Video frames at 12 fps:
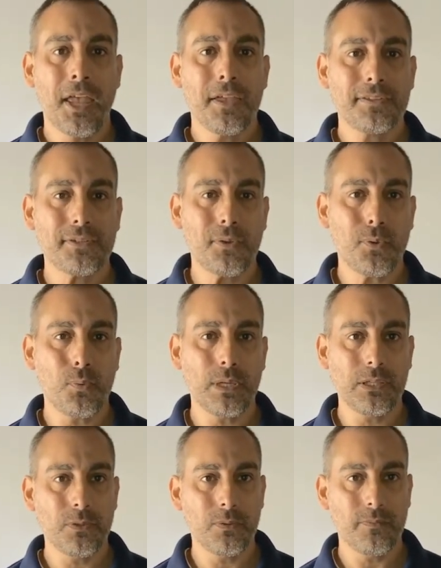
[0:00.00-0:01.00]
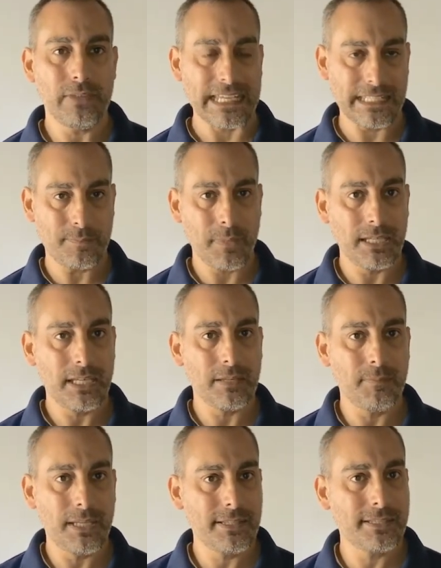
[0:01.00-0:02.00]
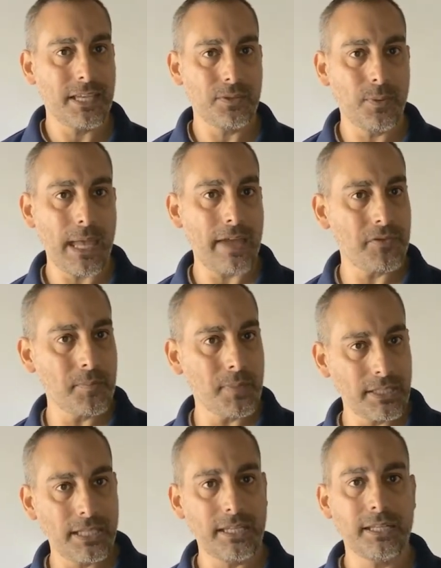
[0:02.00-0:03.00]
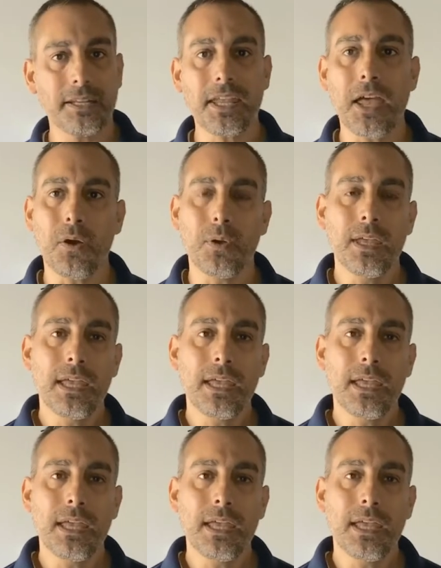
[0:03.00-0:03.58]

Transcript: So when you invest money, it means that you have your money in an account,